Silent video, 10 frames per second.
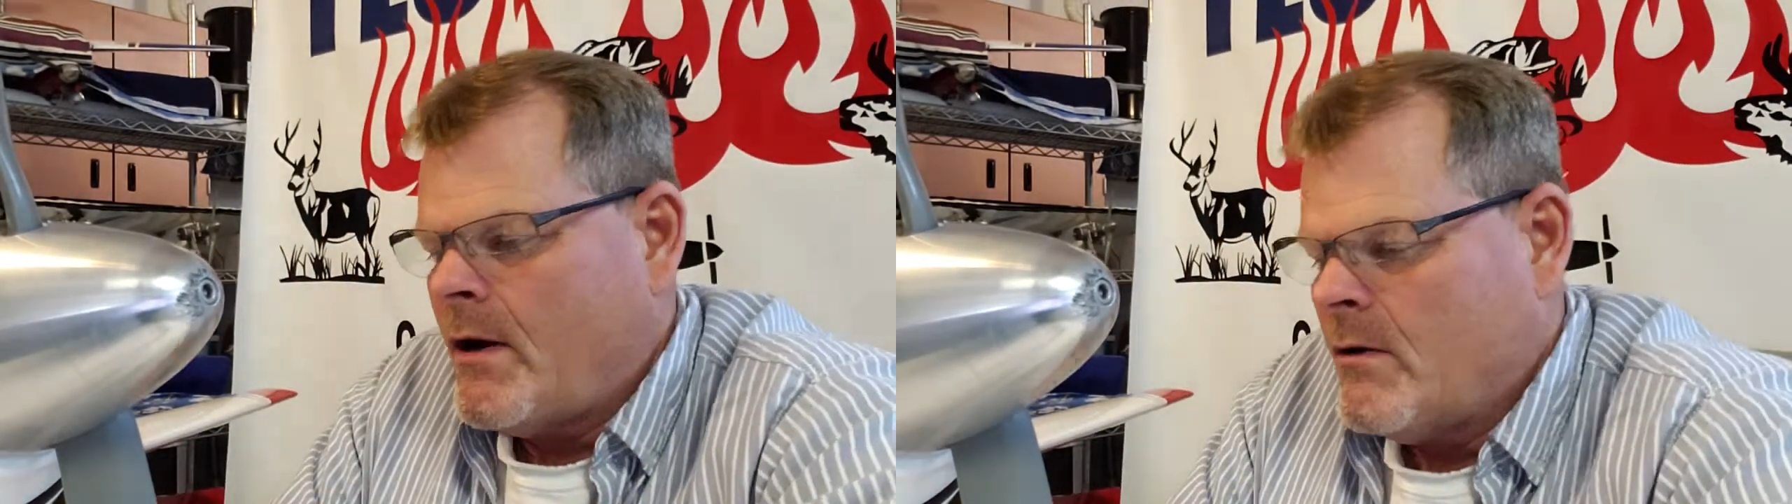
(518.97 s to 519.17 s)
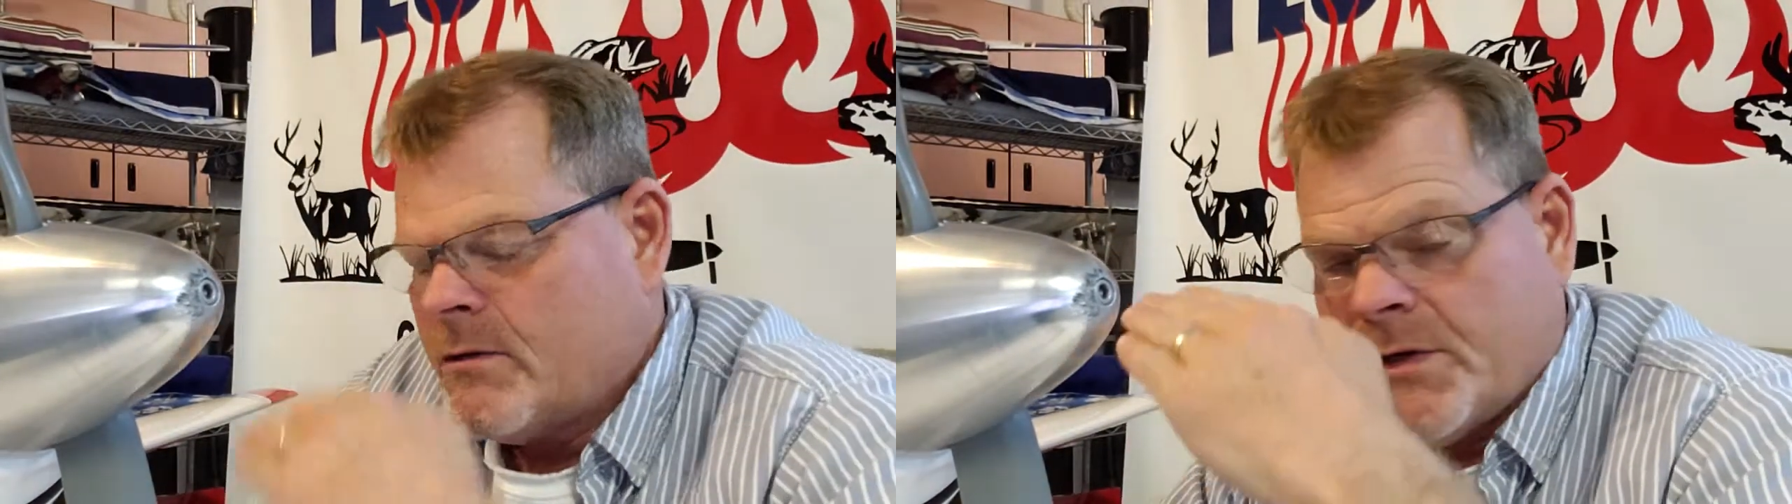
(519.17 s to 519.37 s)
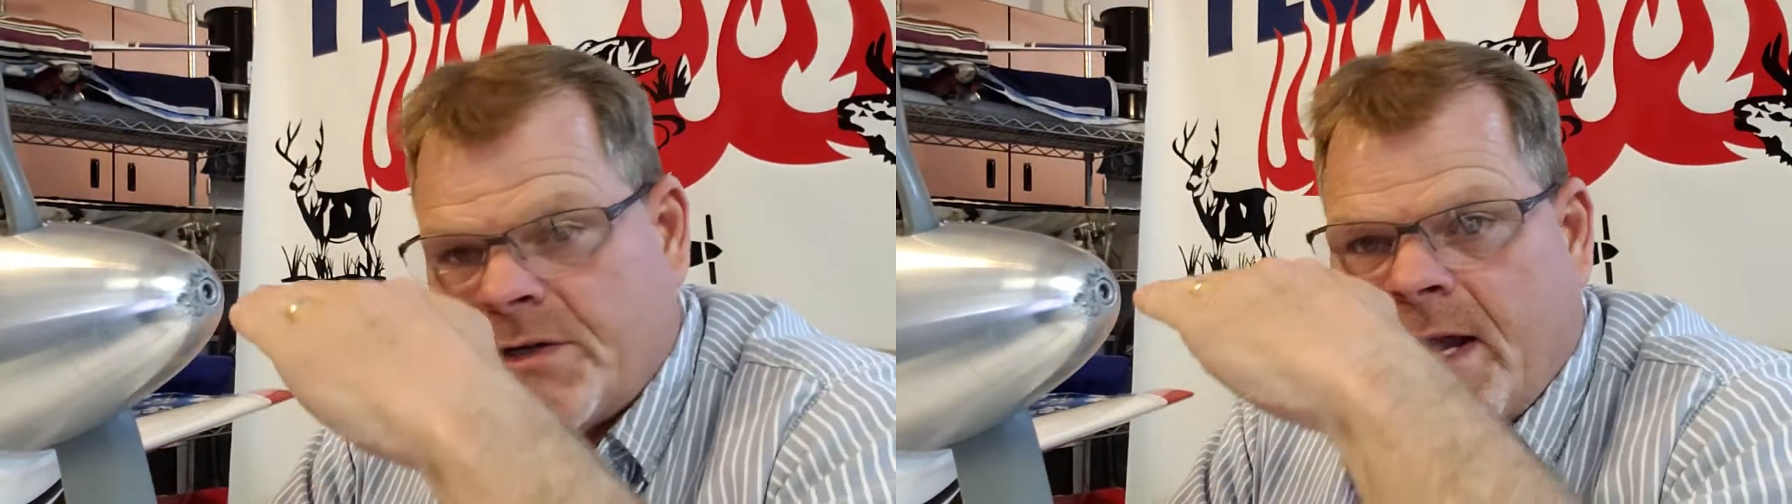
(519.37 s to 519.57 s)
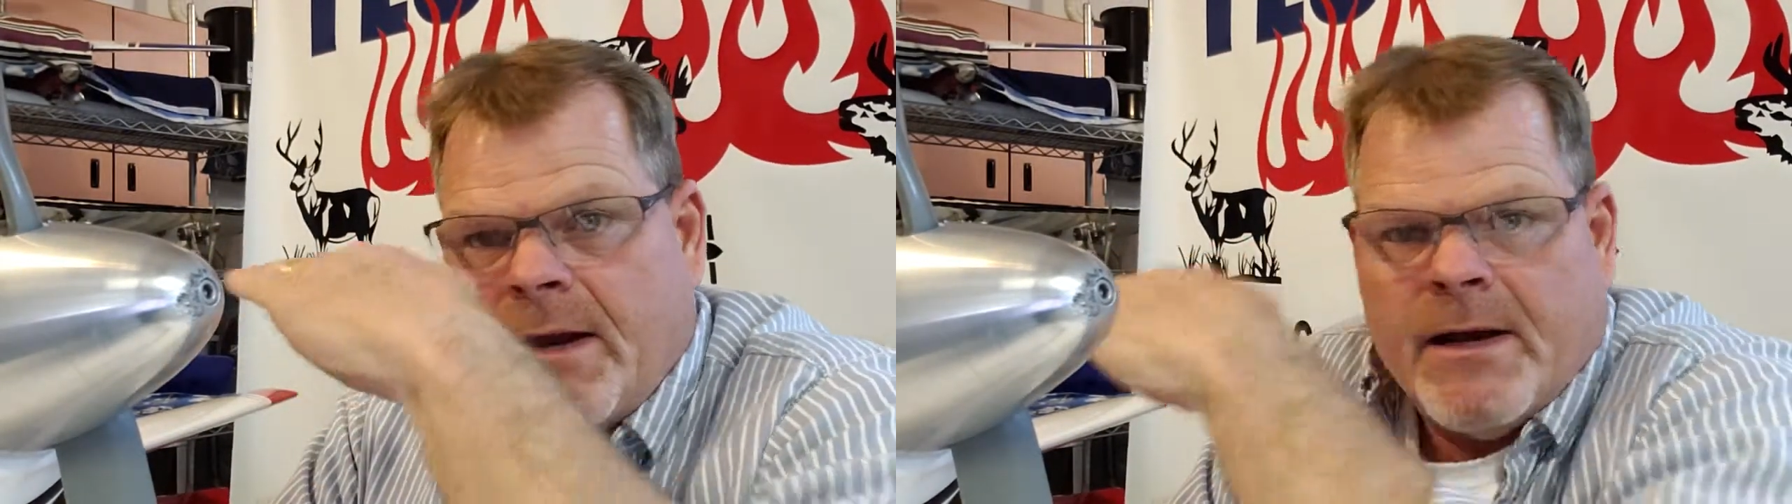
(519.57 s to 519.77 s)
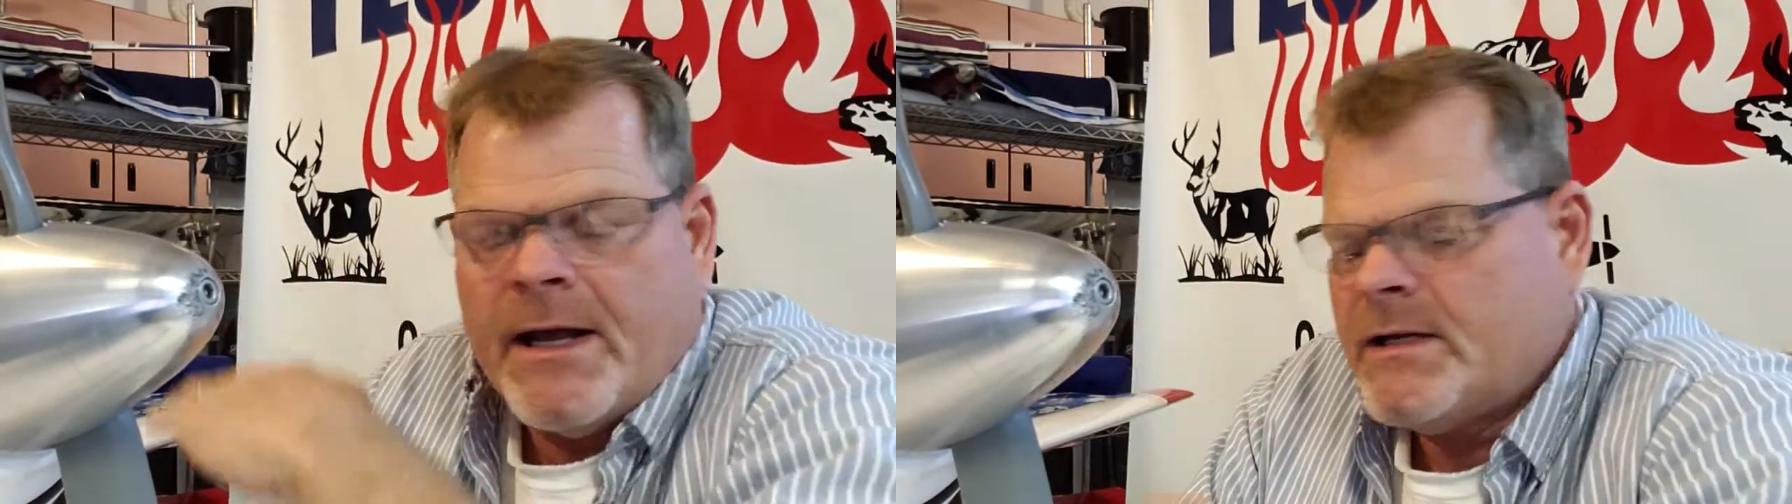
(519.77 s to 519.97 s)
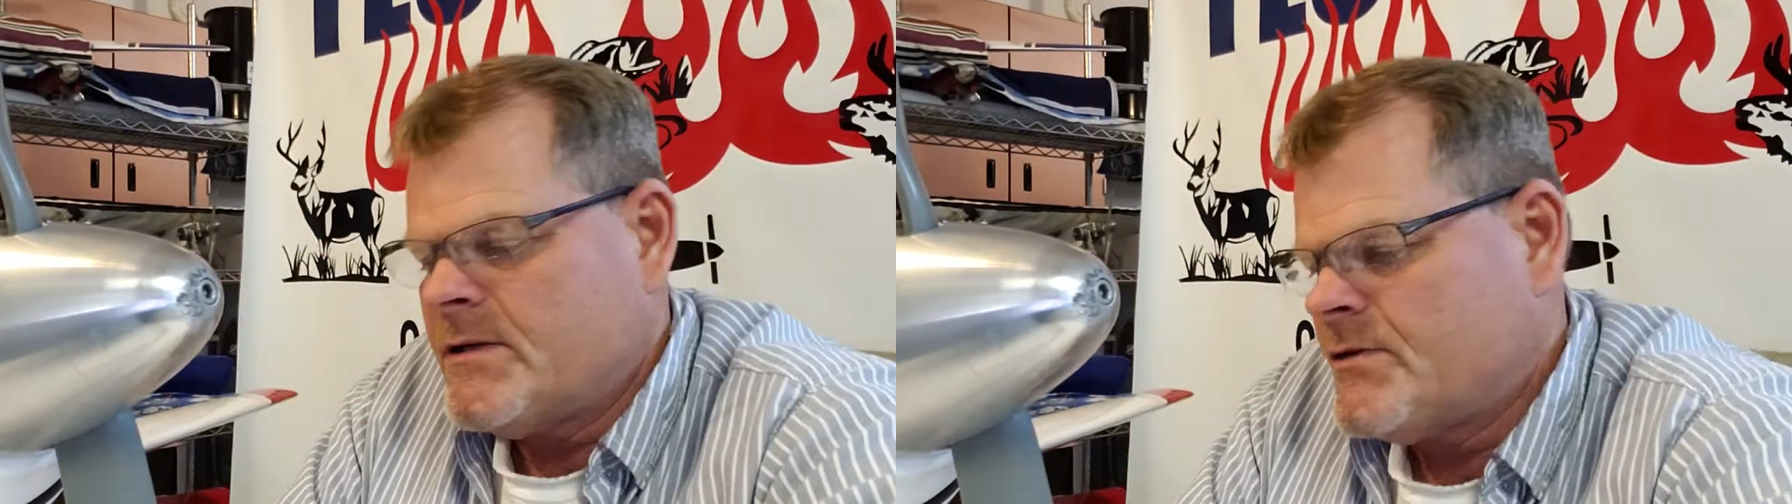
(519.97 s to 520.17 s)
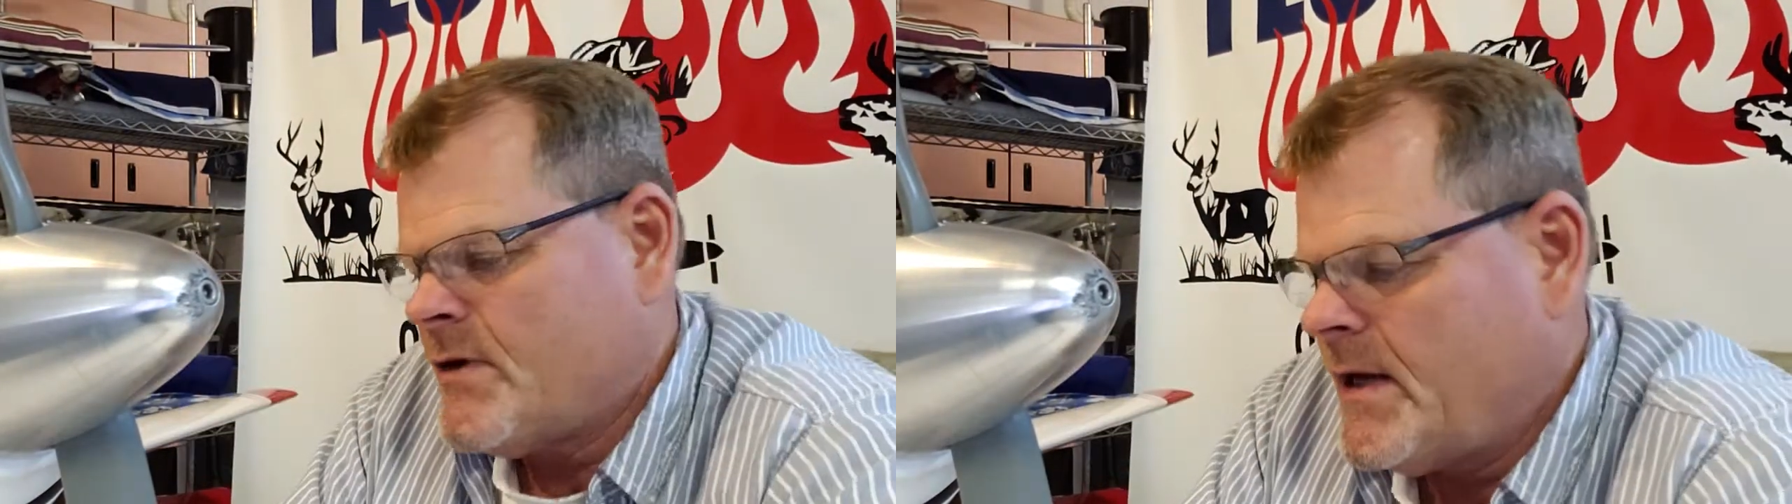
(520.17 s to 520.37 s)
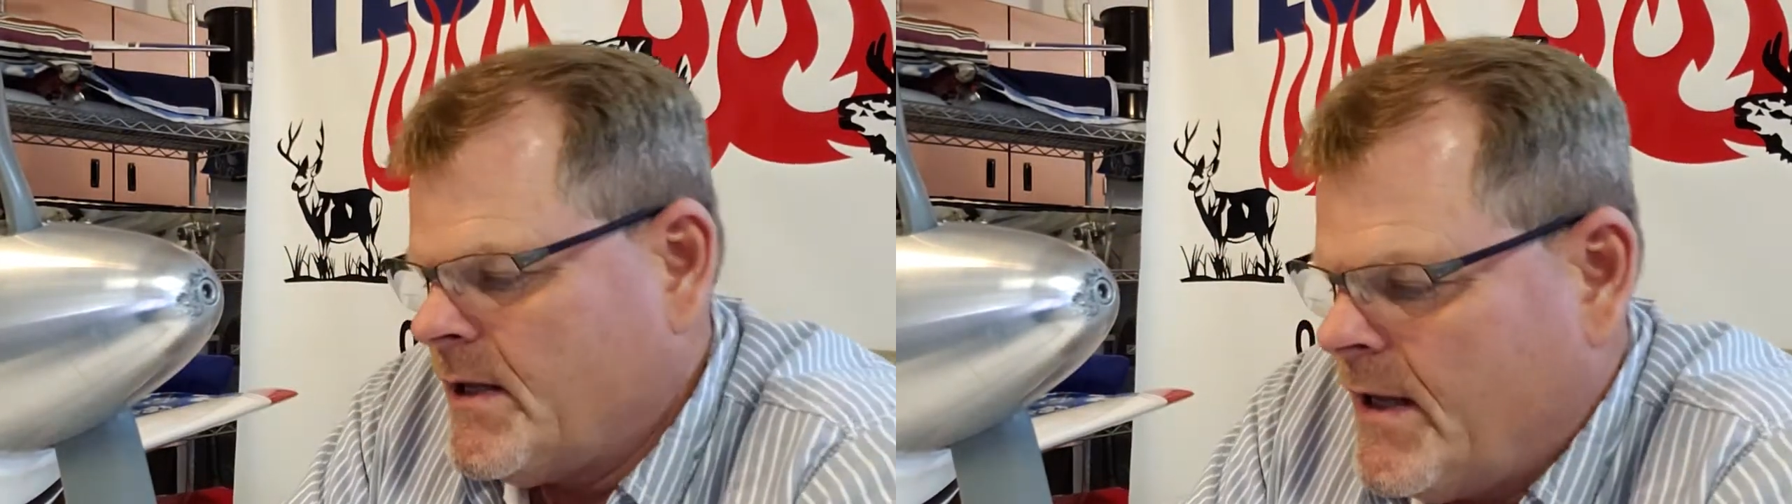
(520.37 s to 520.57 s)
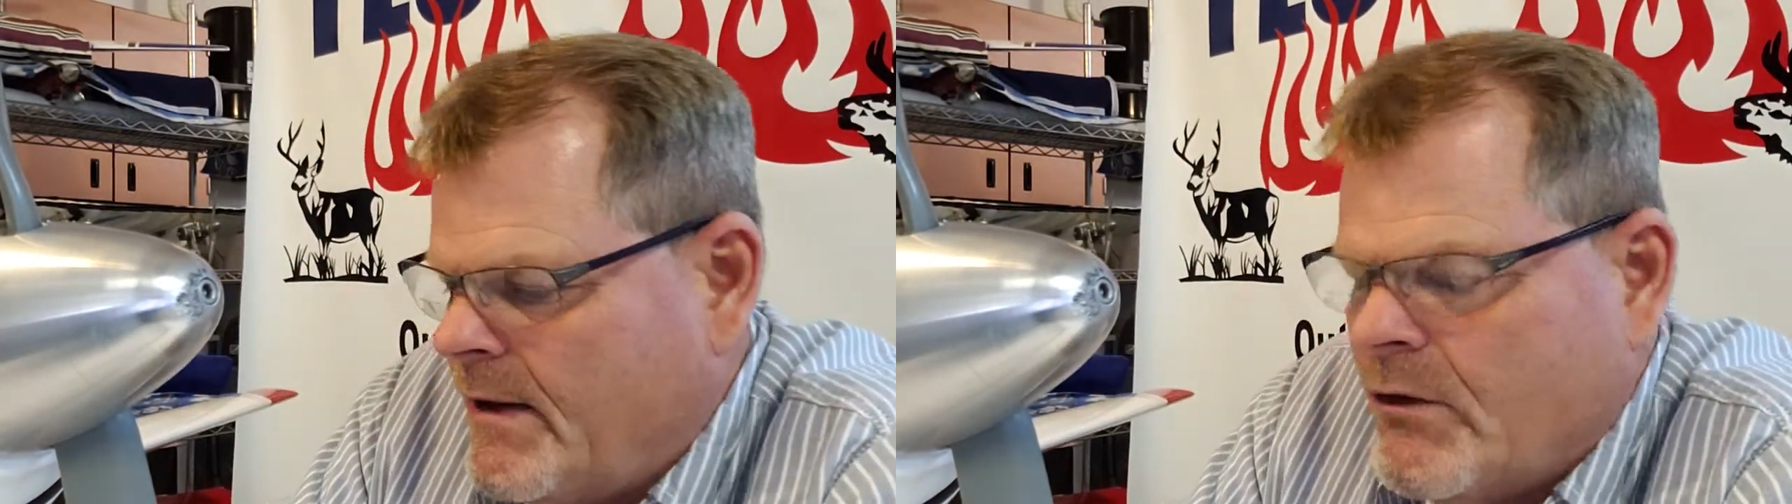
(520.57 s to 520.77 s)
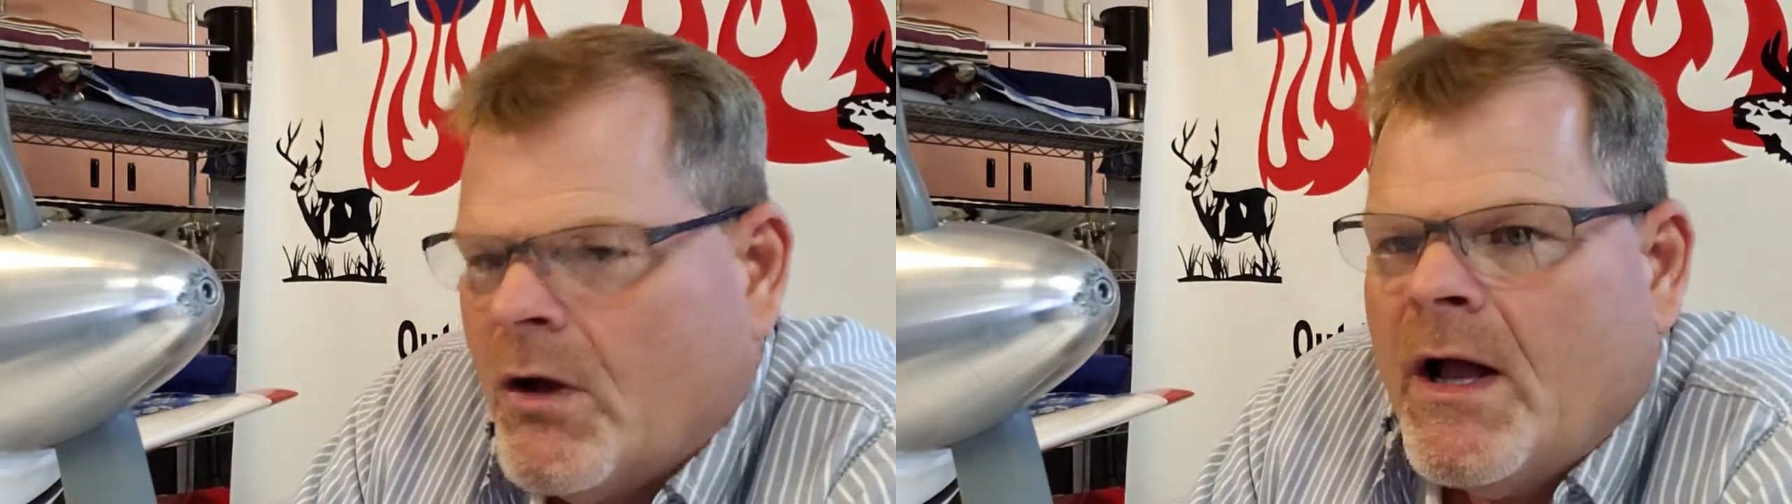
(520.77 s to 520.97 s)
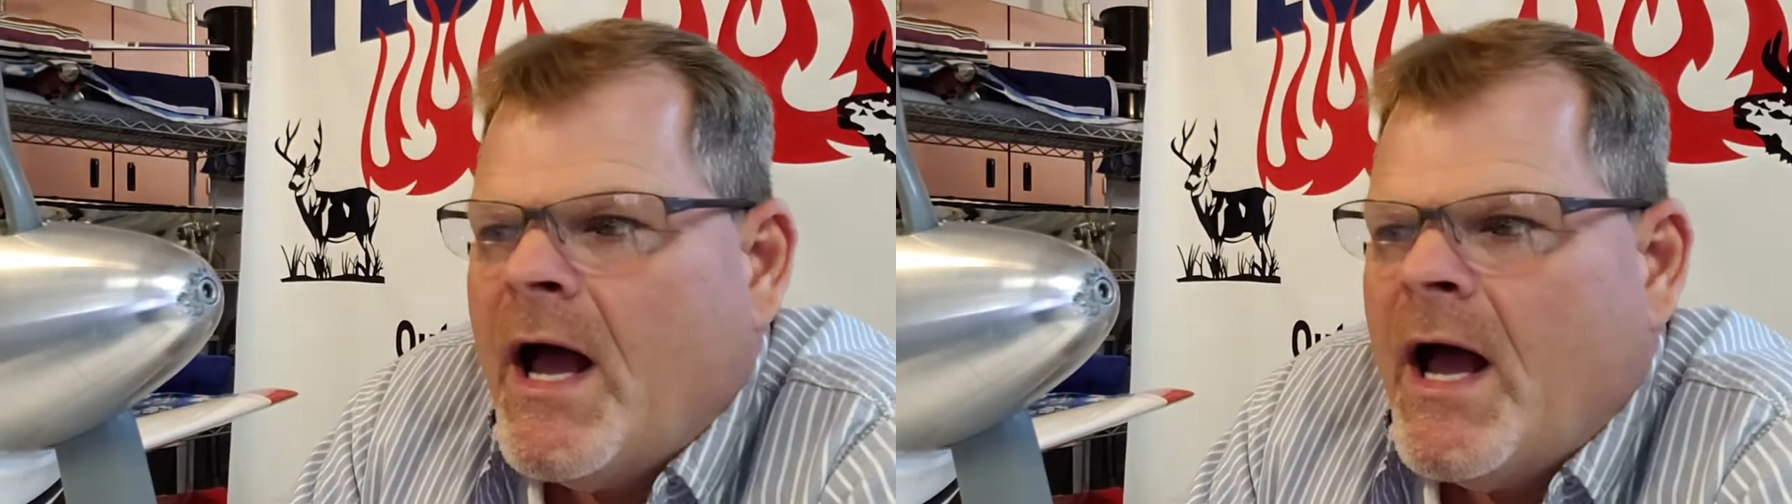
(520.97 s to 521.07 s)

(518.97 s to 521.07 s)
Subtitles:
or to stay nice and straight and level.